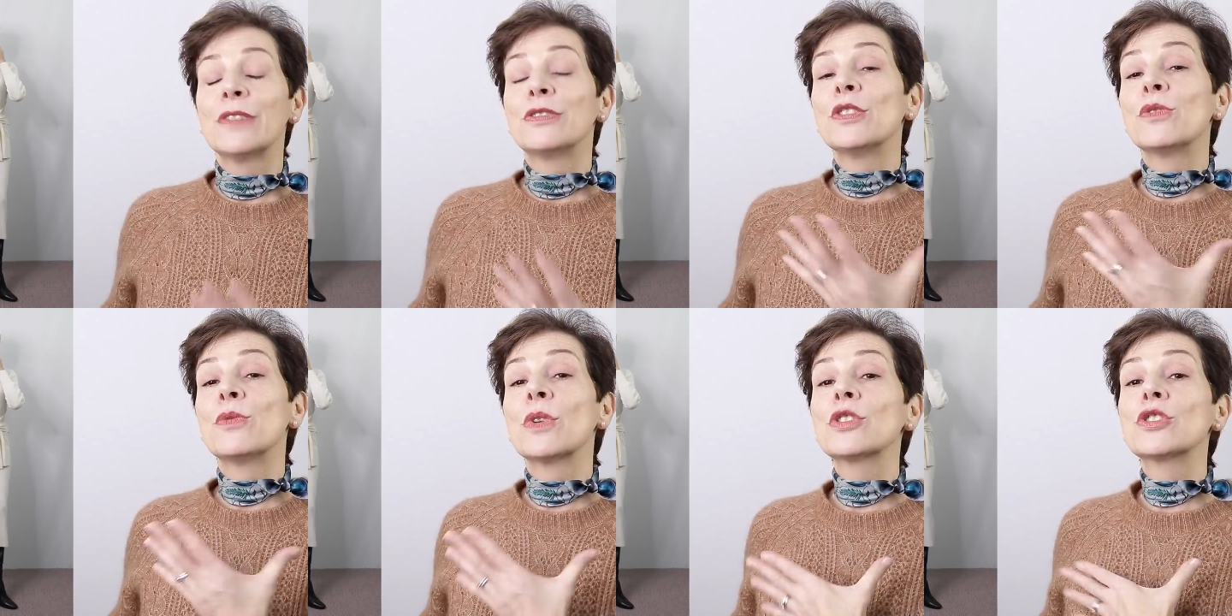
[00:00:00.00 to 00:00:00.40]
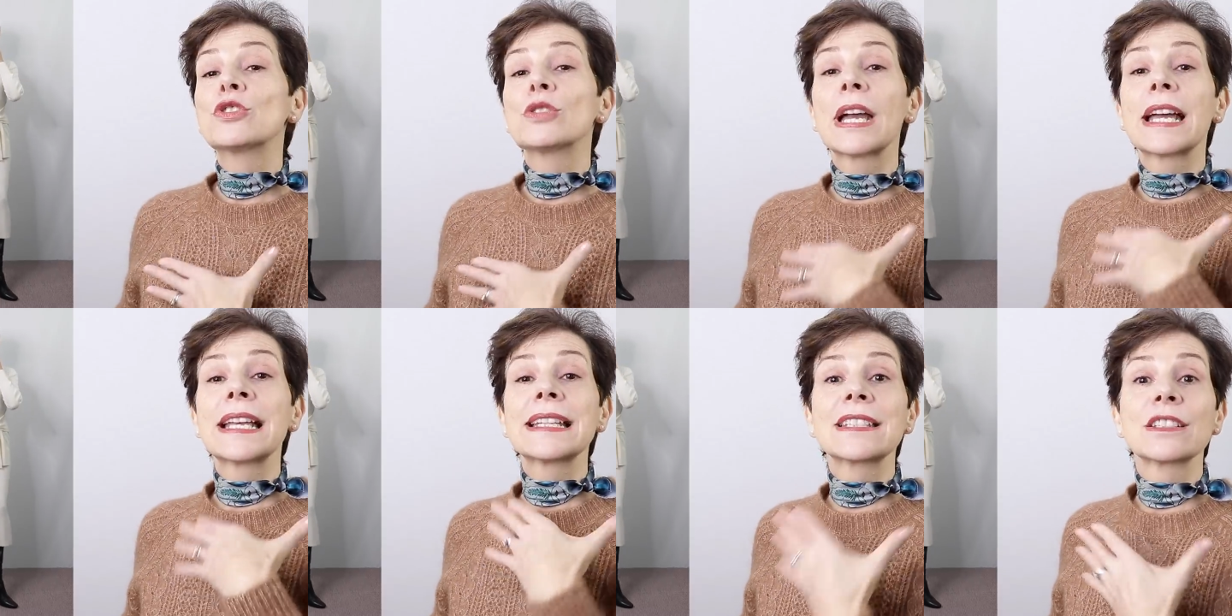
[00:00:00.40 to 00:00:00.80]
If you want
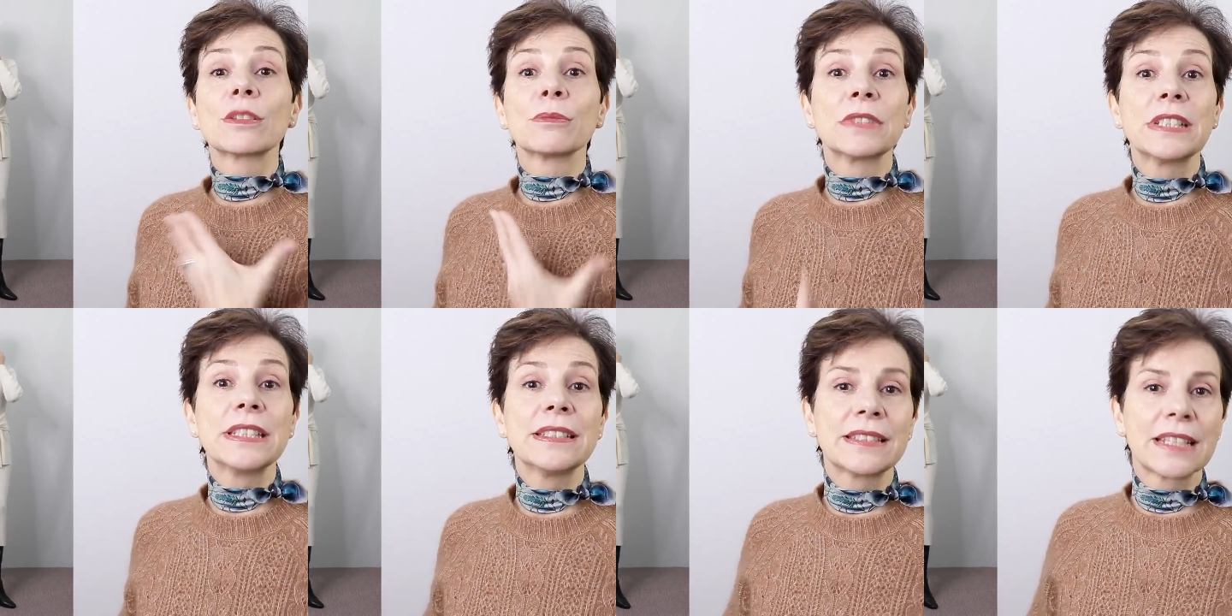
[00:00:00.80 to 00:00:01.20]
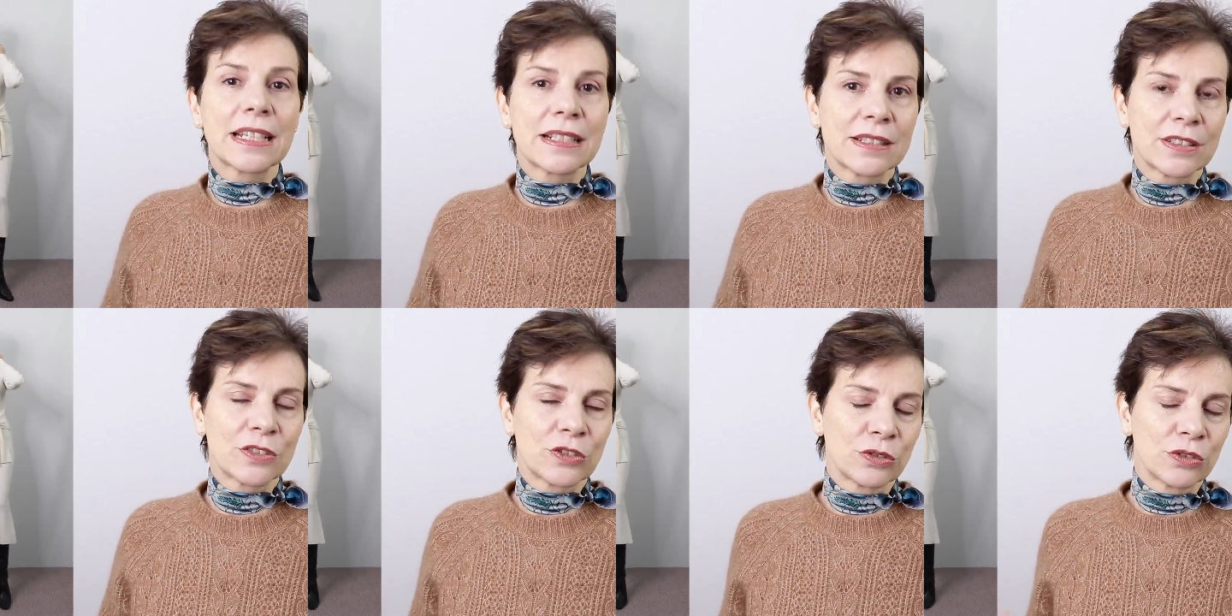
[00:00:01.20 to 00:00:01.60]
to add some
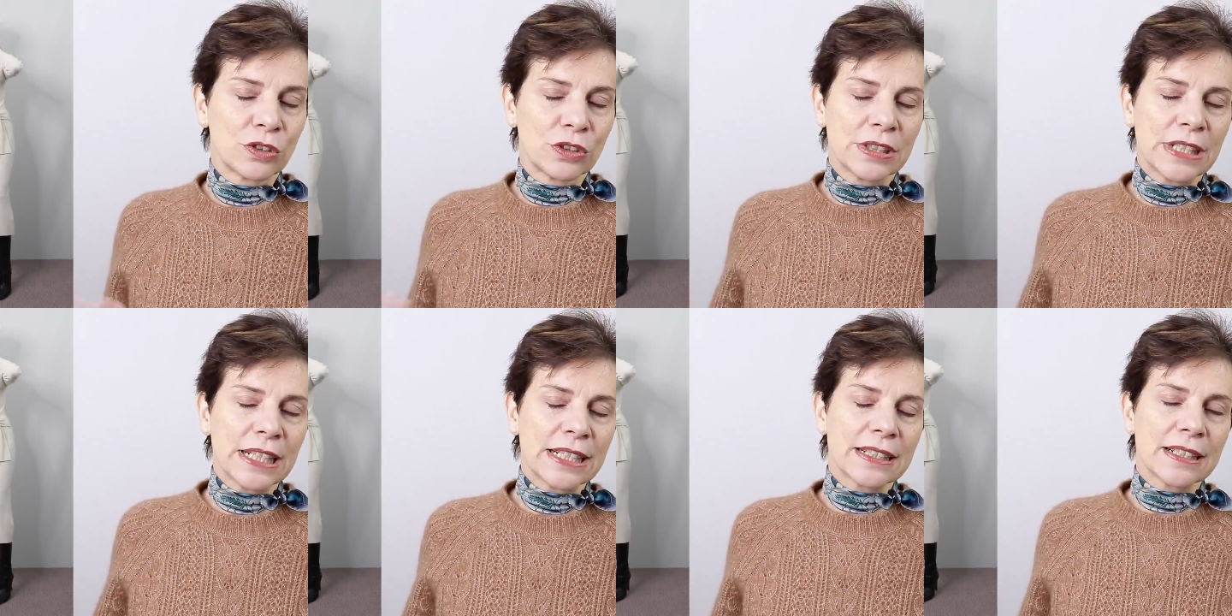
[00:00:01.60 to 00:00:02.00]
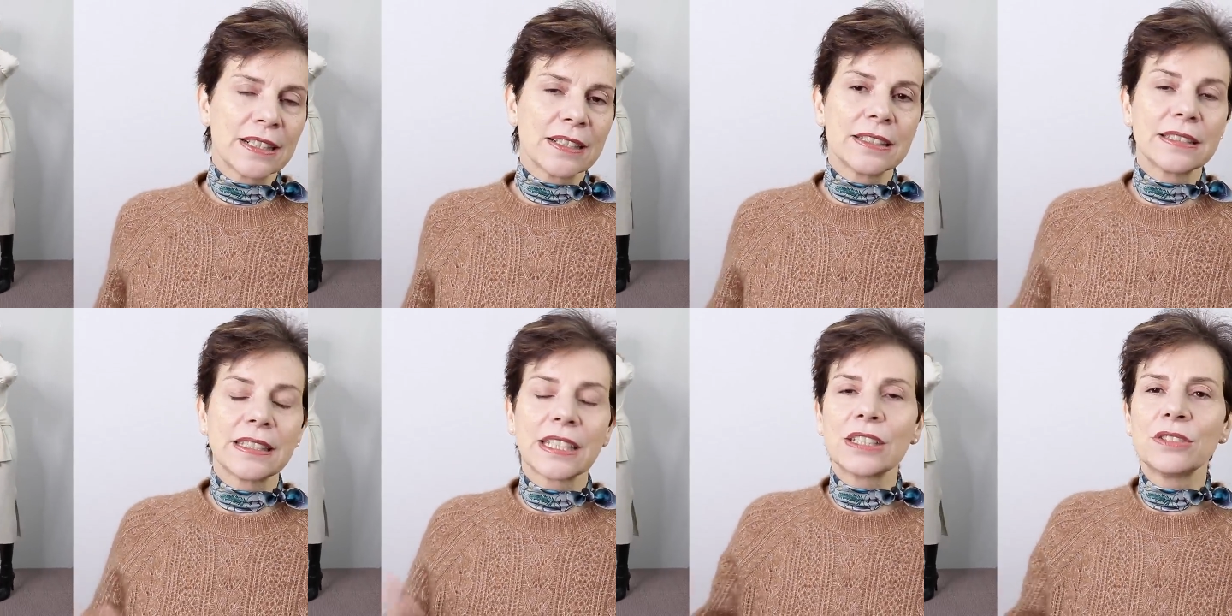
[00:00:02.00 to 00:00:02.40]
details to the
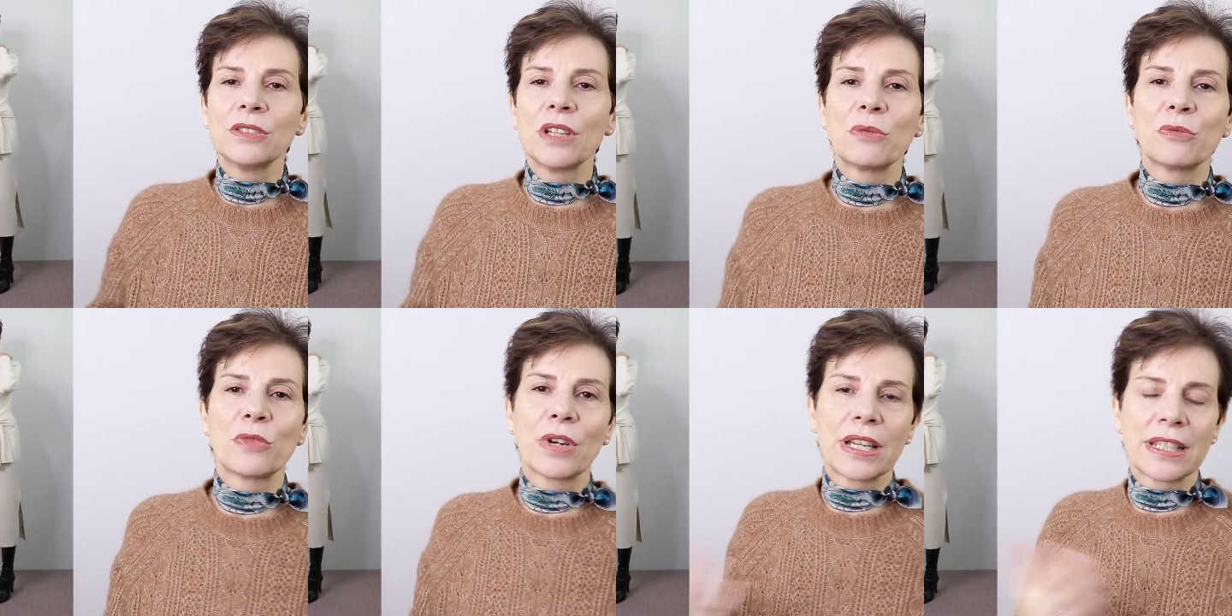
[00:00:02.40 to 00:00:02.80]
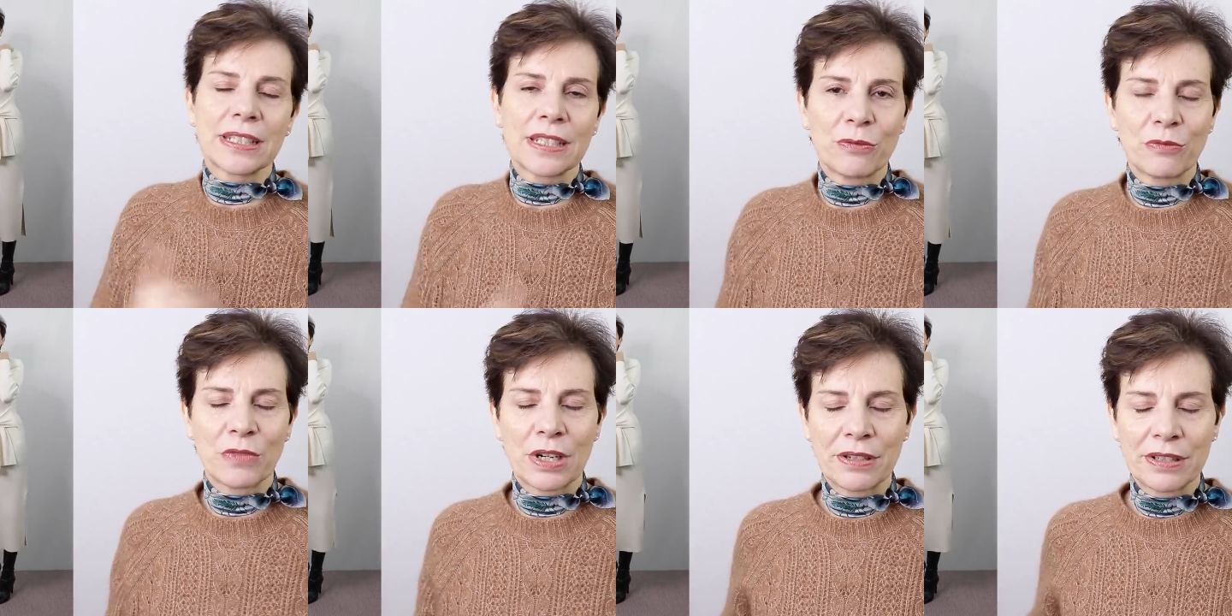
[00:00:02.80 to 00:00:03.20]
neckline, here I
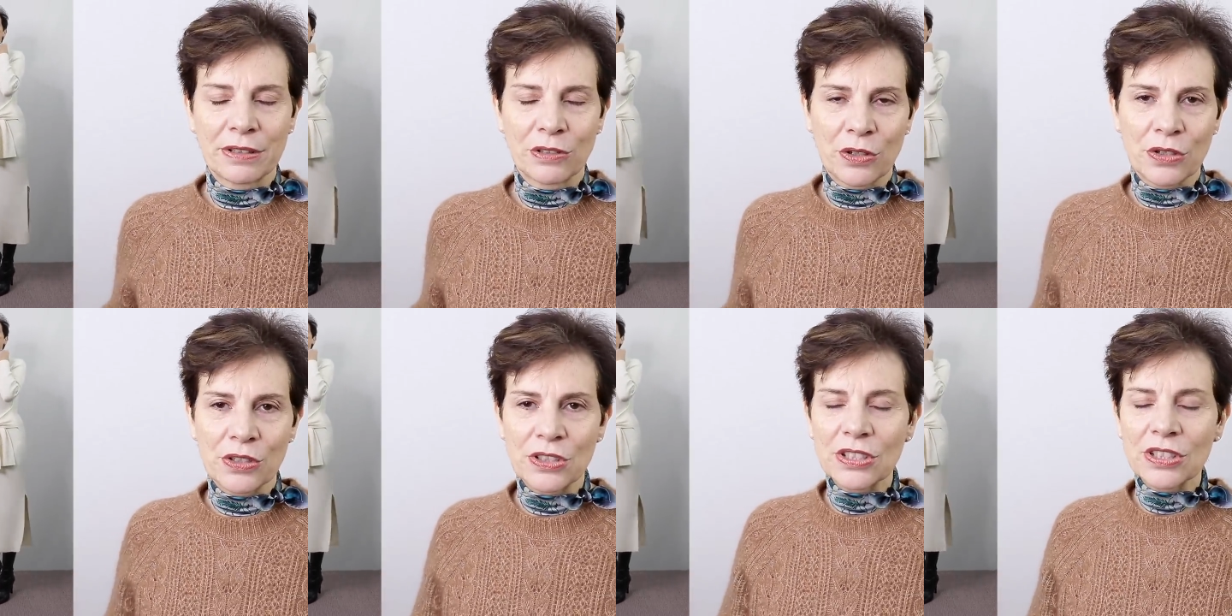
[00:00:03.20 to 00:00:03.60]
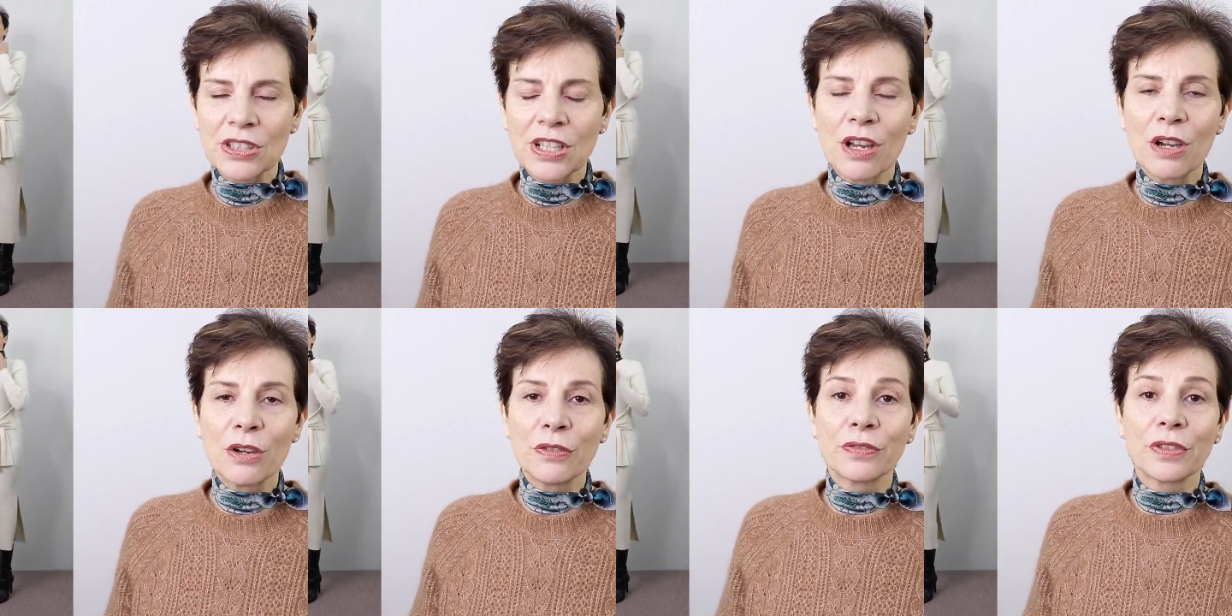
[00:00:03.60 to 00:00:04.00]
am wearing a
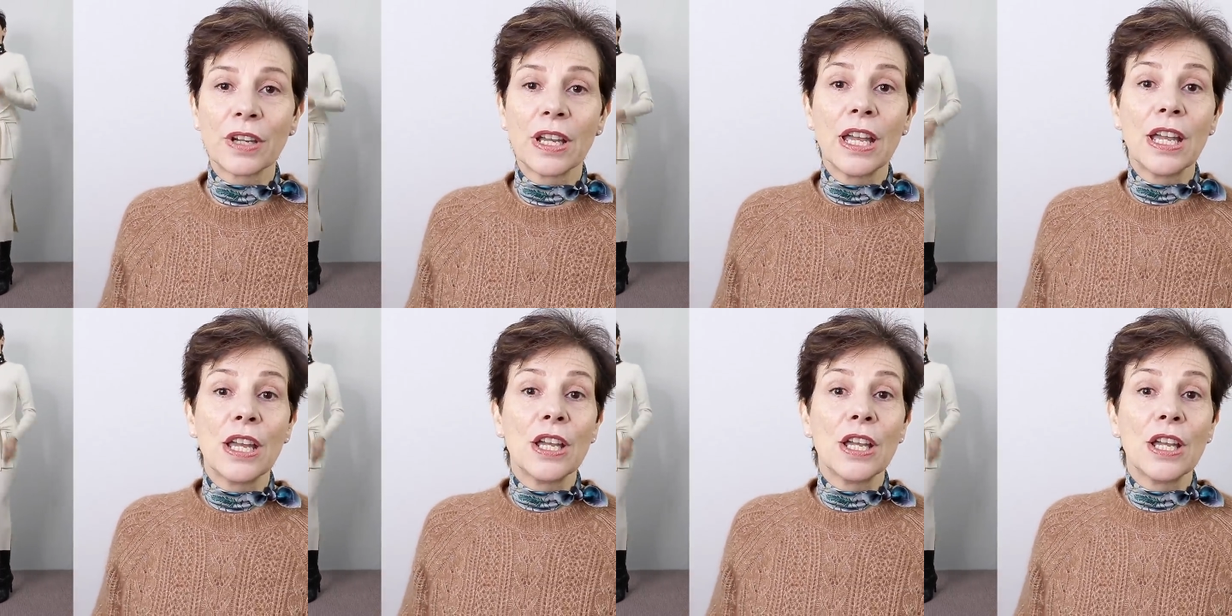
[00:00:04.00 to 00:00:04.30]
scarf.